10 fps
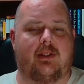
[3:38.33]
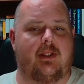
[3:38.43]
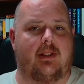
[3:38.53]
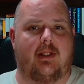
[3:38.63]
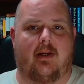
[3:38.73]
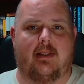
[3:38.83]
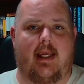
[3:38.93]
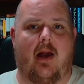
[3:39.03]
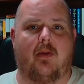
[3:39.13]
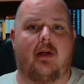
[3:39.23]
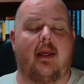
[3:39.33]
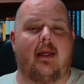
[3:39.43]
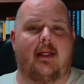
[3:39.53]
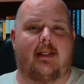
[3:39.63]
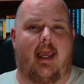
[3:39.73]
to the Dark Tower,
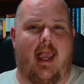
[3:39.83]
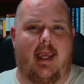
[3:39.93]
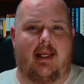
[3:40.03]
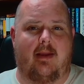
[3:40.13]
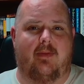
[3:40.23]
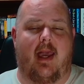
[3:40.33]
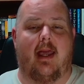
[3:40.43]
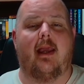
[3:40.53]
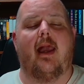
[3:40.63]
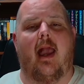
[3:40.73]
to any of that.